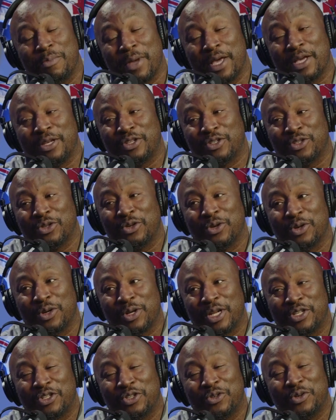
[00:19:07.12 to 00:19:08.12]
to make sure
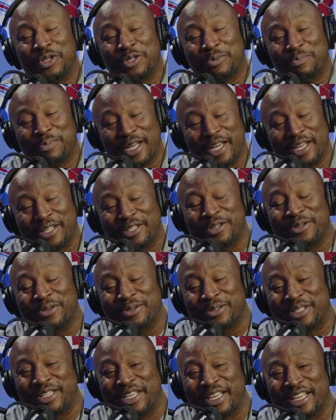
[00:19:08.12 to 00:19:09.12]
that you explain to
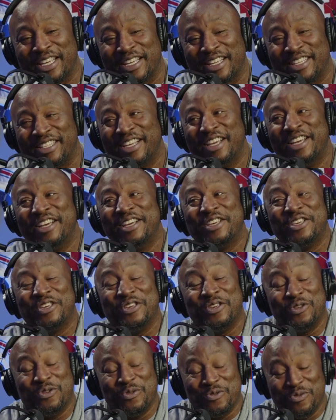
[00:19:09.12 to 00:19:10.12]
those kids
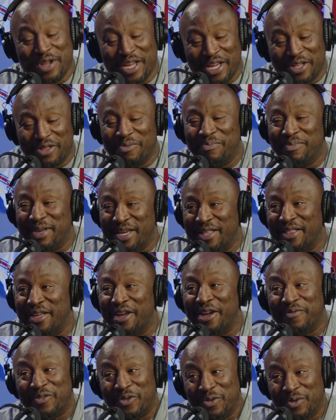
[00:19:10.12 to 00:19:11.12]
you need to be
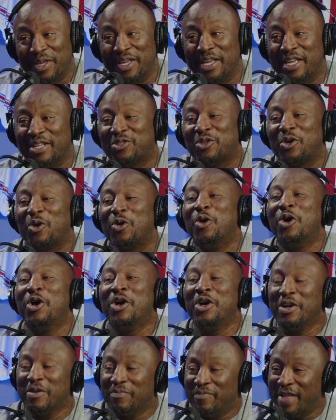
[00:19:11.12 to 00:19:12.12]
there. If you can get
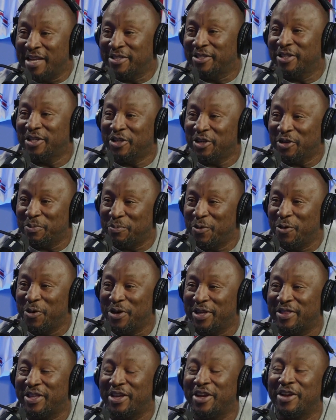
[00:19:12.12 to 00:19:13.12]
that's a good
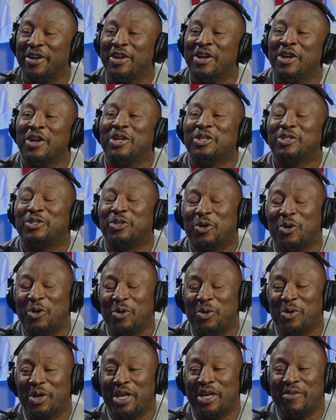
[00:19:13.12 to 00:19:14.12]
point there.
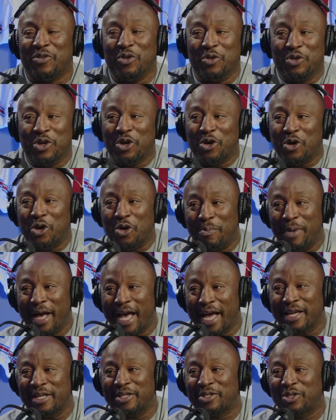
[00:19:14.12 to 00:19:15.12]
So if you could go
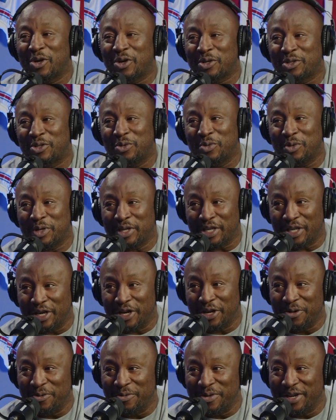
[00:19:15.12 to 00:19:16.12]
back and talk to a
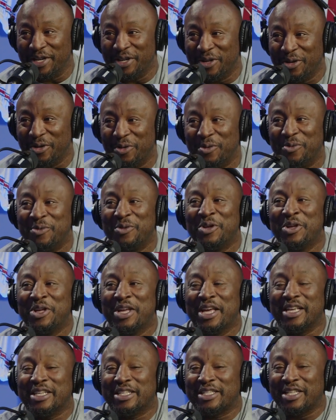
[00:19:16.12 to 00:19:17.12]
young Wendell
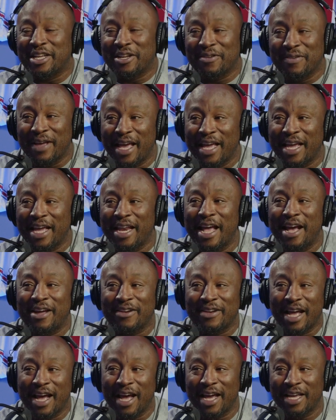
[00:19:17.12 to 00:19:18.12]
instead of hanging
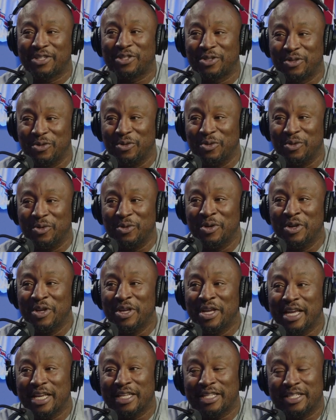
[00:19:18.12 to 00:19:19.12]
out in high school,
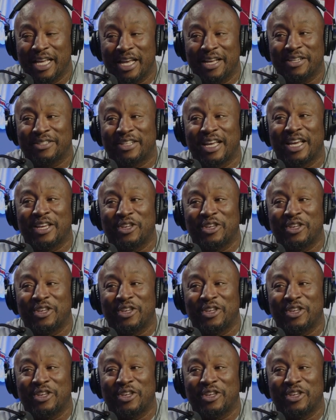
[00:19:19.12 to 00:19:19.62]
it sounds